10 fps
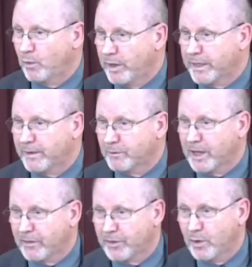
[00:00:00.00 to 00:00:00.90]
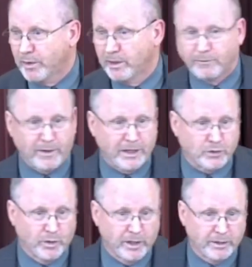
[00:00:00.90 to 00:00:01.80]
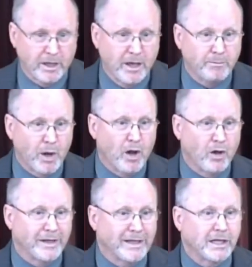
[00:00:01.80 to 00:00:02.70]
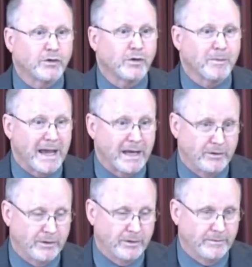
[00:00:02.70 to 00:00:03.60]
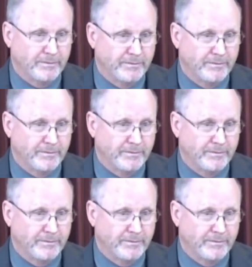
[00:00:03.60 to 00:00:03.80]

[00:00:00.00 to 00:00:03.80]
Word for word: whatever that thorn in the flesh was, Paul needed a reminder